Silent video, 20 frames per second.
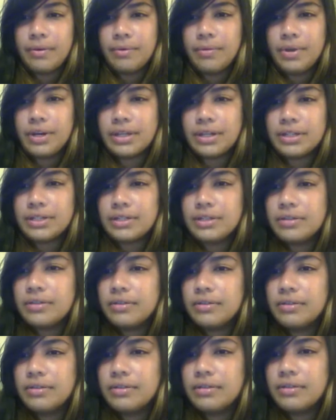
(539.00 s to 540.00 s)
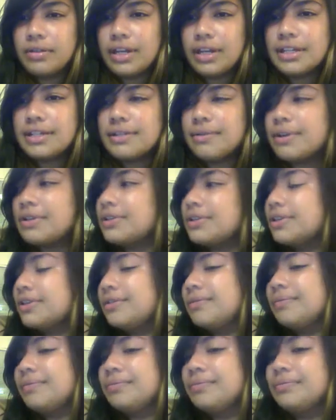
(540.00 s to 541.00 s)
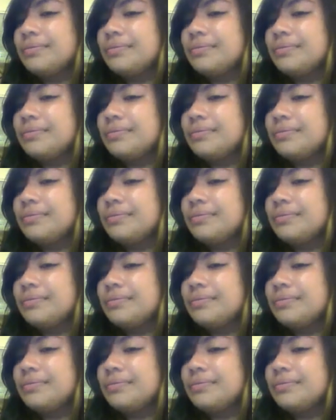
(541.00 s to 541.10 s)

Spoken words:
What else? Next question.